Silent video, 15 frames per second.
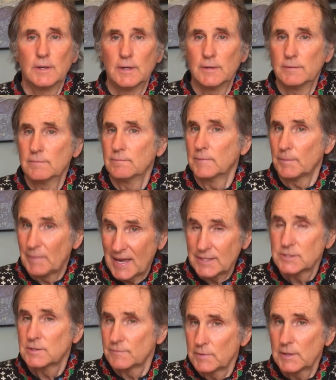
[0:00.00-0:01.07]
in the
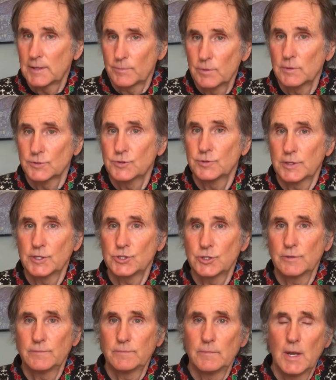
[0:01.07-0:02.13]
best of the liberal
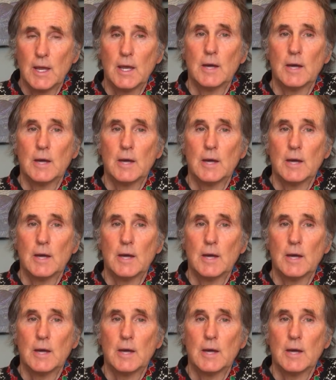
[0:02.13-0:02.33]
tradition,